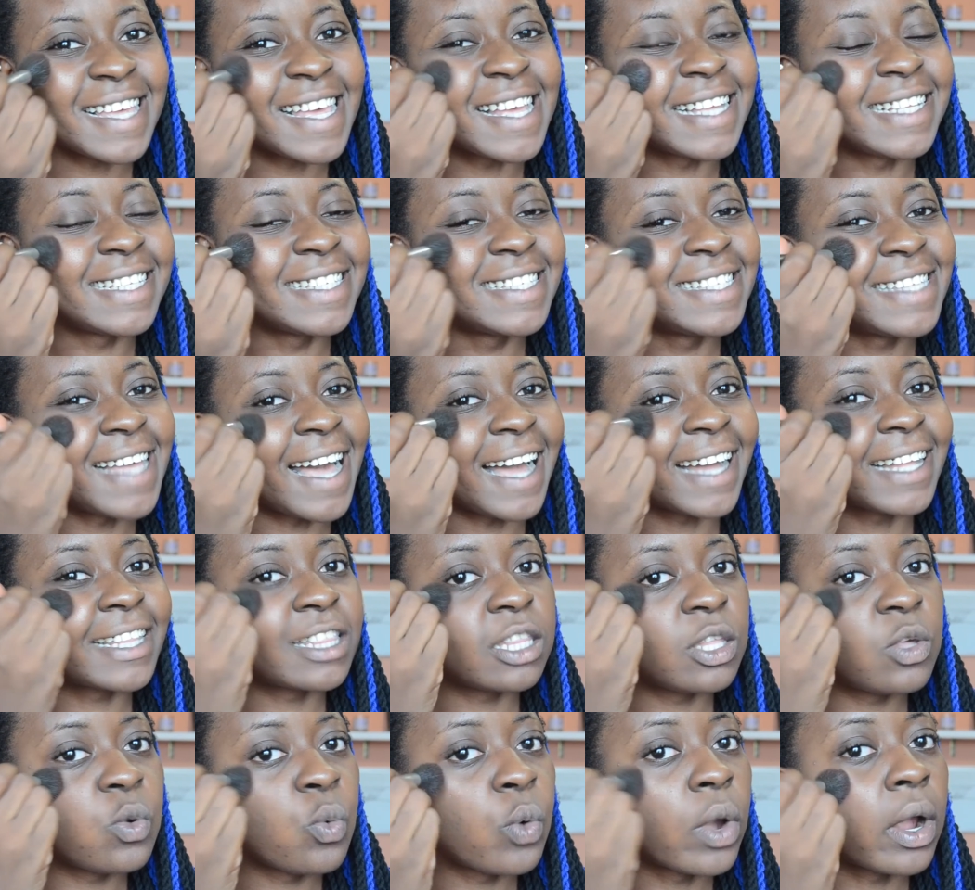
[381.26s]

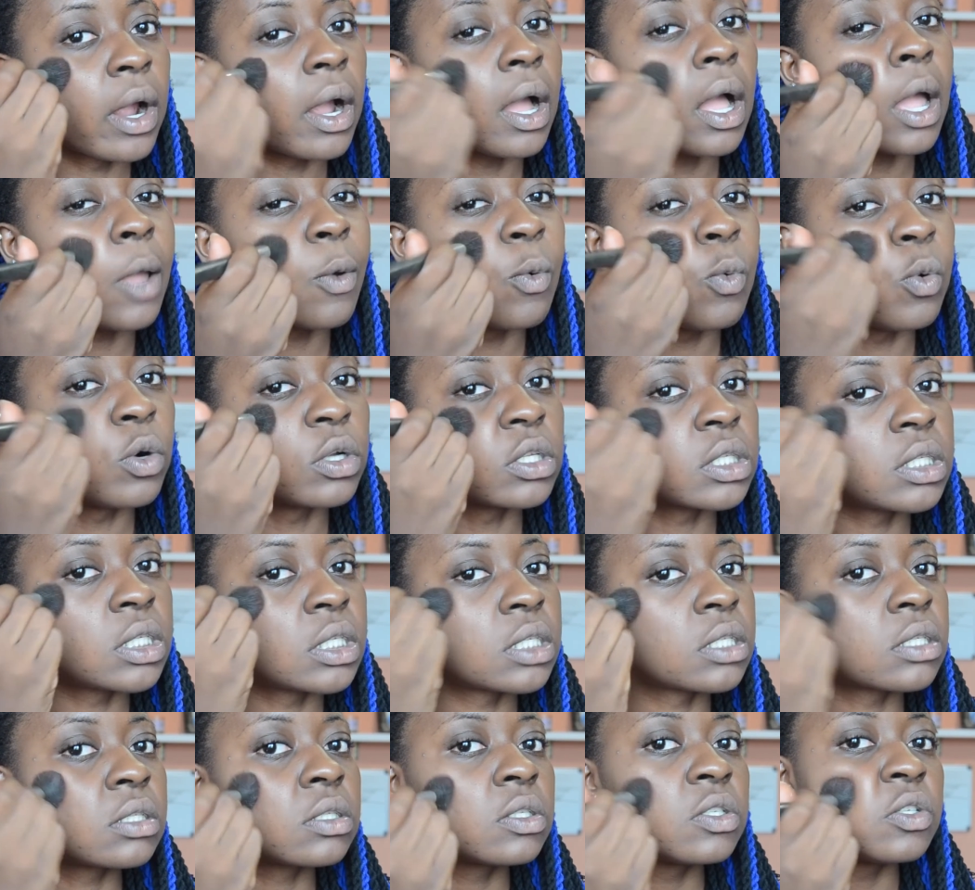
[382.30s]
exactly where I want
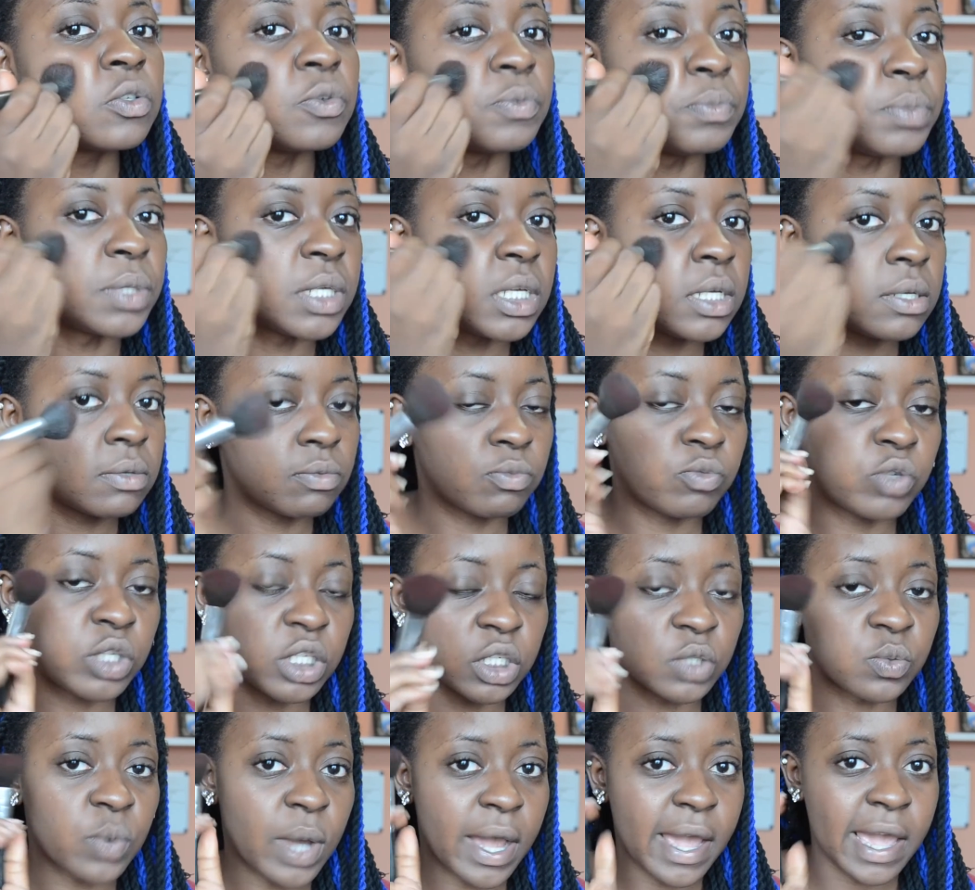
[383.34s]
it to be, which
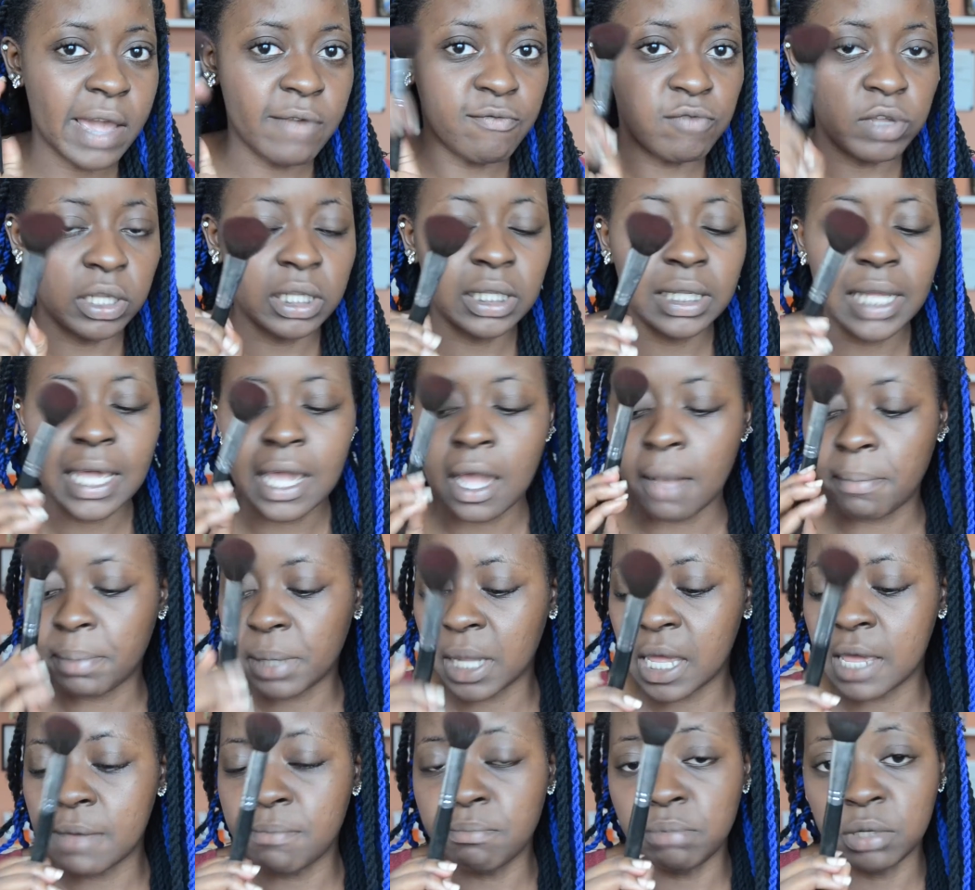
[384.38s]
is why I really like
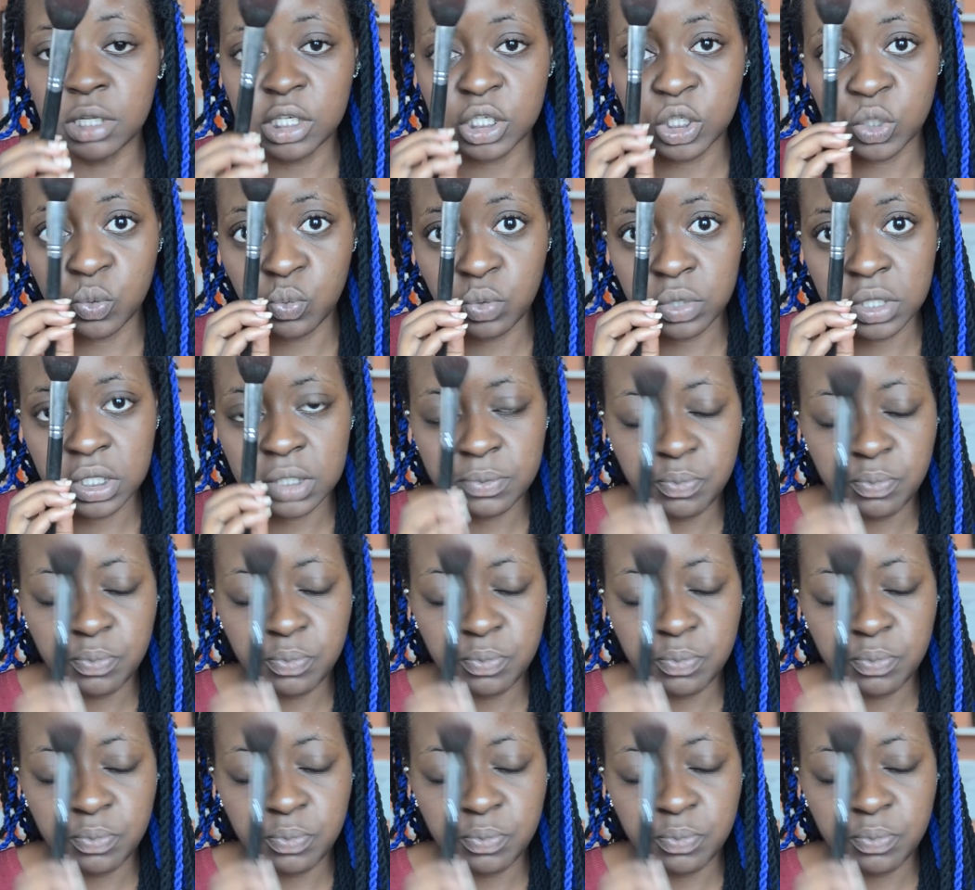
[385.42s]
applying blush with this